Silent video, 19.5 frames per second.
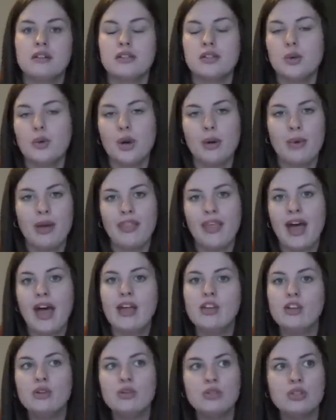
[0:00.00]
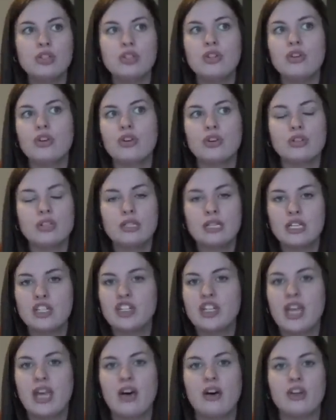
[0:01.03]
Don't worry about that. Use your
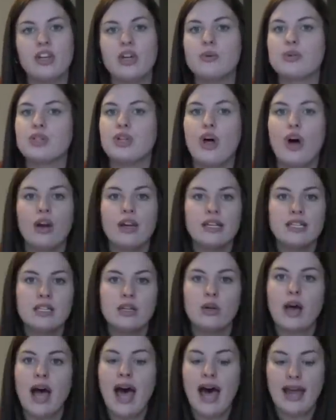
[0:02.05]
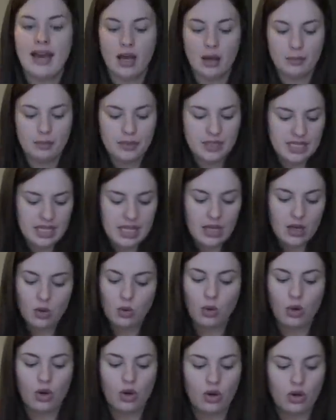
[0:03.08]
stitch count, you know, as long as it'll add up to
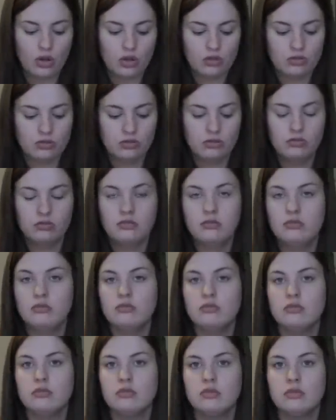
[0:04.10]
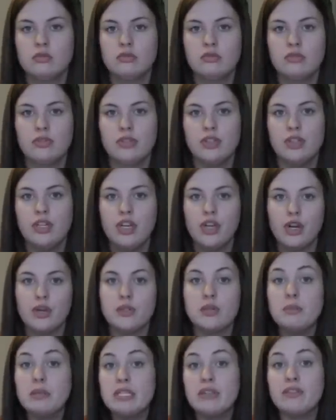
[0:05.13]
equal you know,
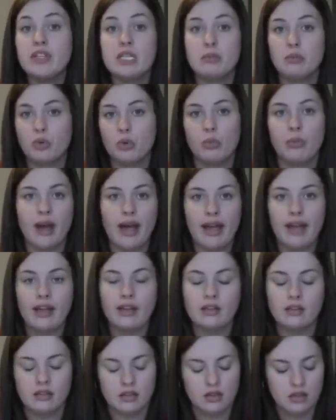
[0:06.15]
to be divisible by,